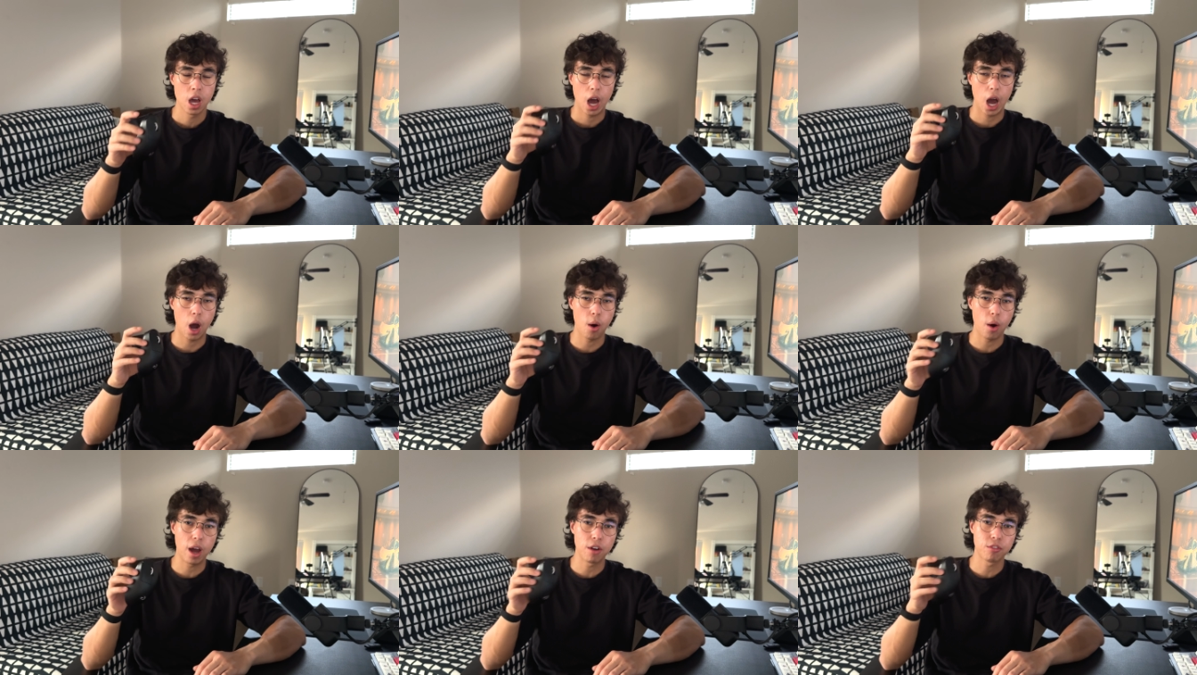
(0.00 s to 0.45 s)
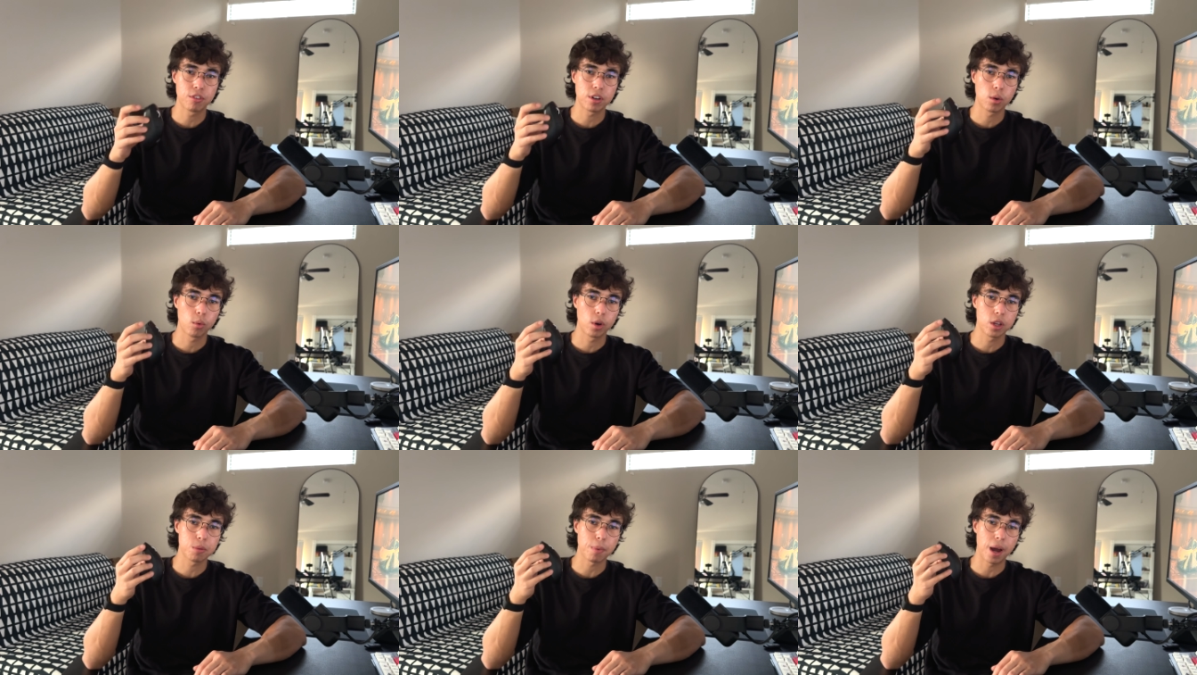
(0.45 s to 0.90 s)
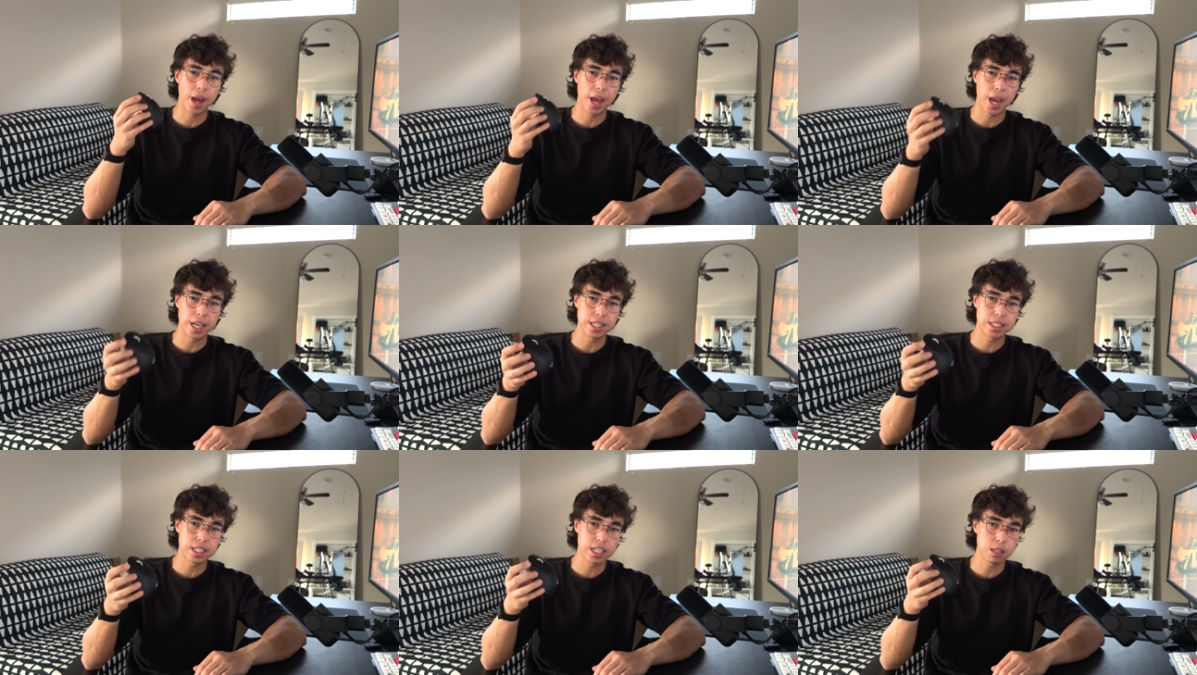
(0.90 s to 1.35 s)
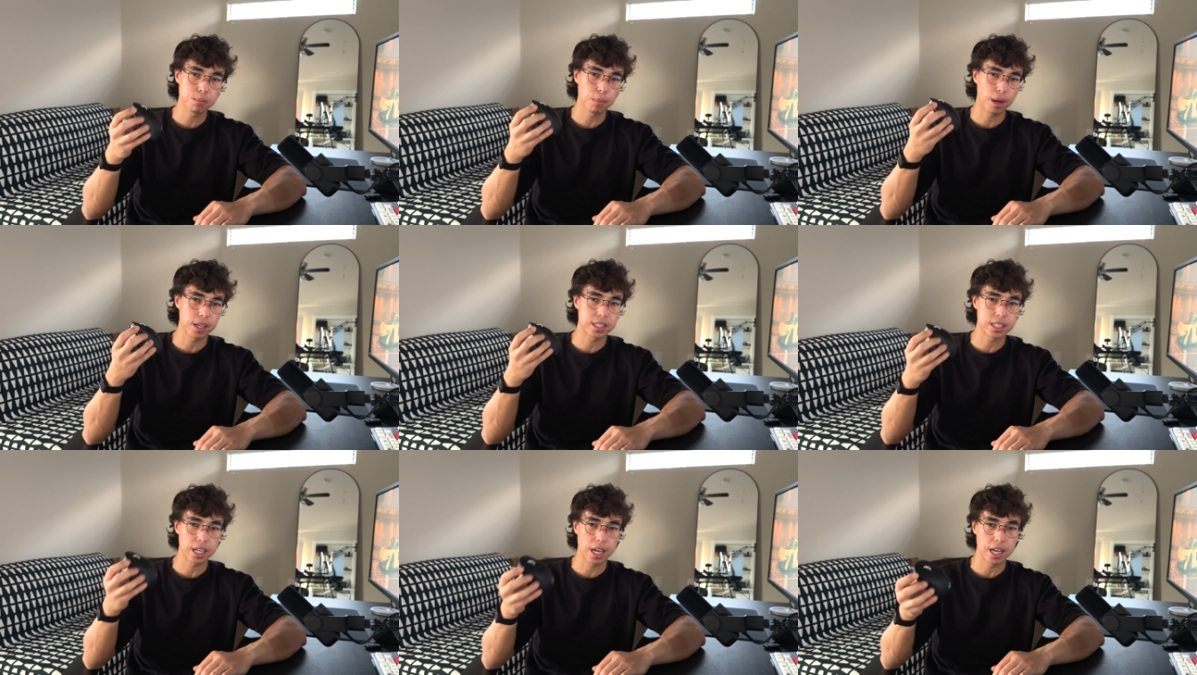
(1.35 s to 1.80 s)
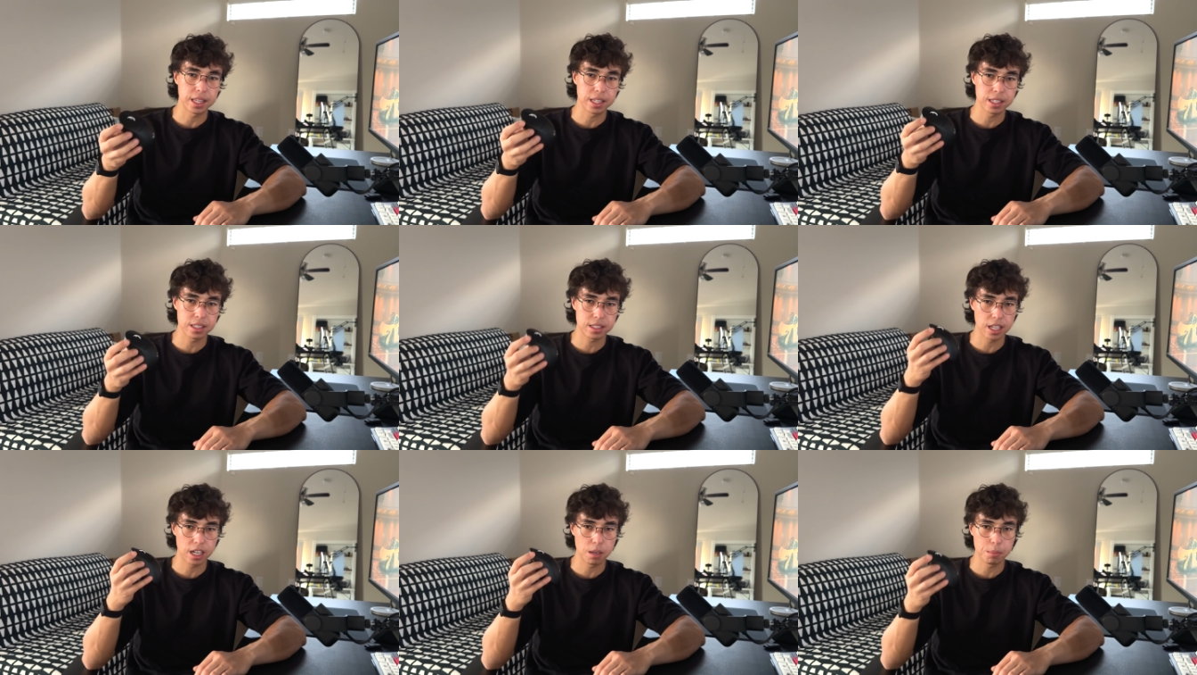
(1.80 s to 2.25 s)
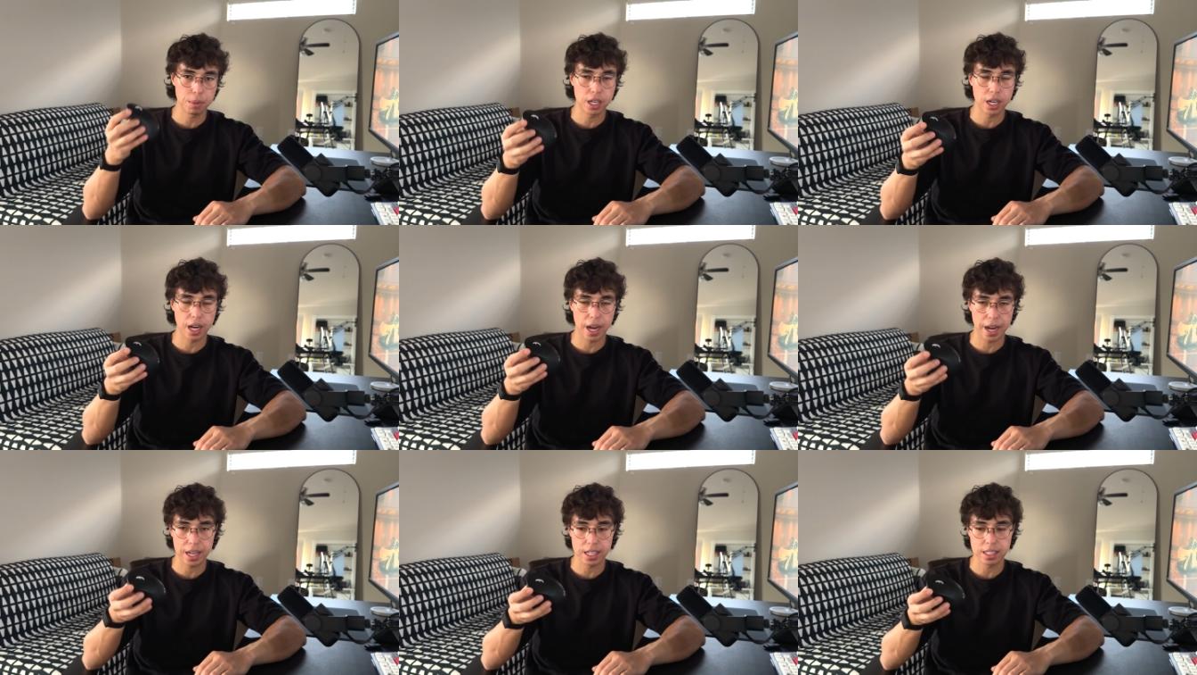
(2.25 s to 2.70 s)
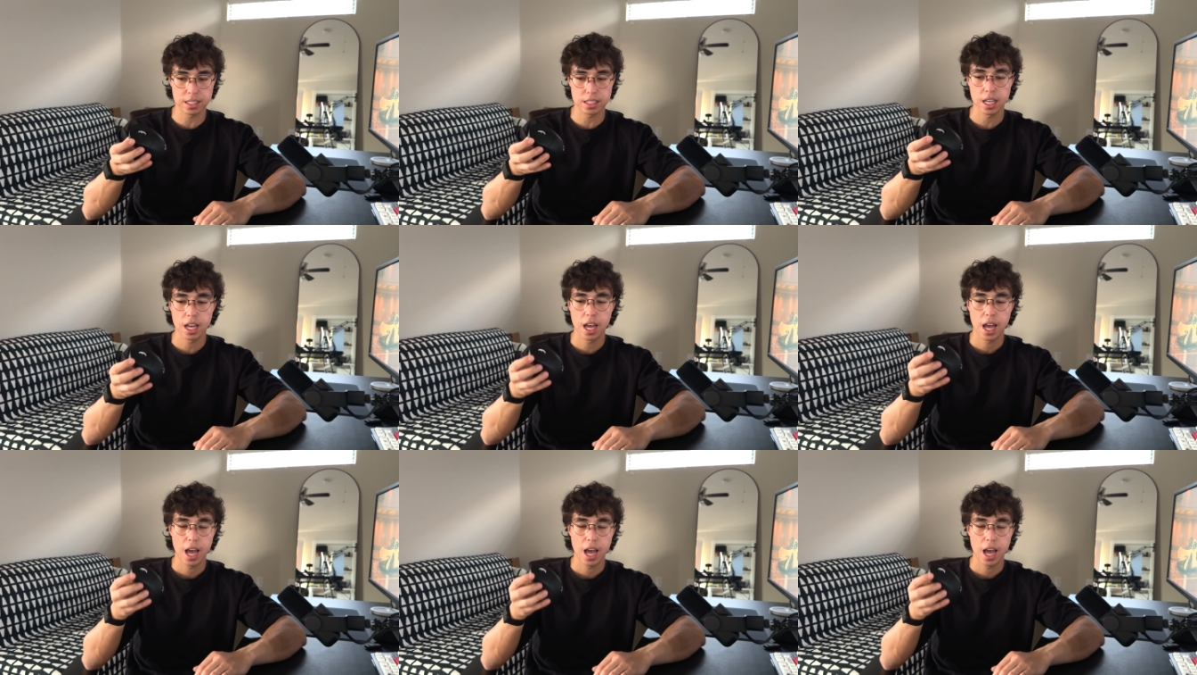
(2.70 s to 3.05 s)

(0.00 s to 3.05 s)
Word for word: However, with my 18 by 10 centimeter hands,